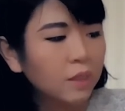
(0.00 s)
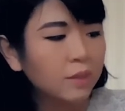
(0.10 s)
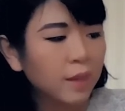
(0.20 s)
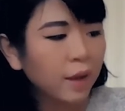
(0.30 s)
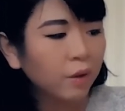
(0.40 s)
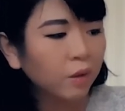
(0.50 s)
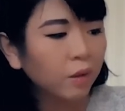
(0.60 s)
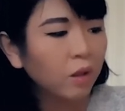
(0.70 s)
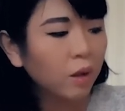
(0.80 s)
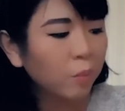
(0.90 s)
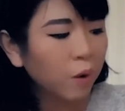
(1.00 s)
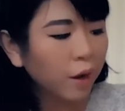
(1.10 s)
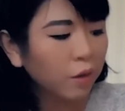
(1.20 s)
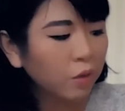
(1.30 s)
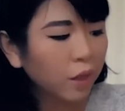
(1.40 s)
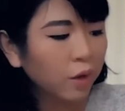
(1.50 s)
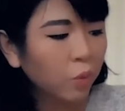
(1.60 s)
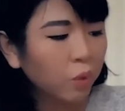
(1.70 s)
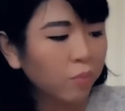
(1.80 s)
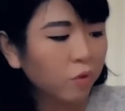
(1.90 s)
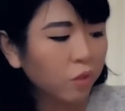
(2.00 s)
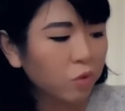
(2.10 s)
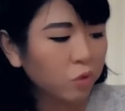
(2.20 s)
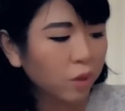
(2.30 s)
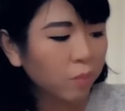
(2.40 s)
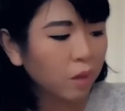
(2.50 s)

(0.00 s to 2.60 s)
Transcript: a saddle, a bridle, and a whip for the trip.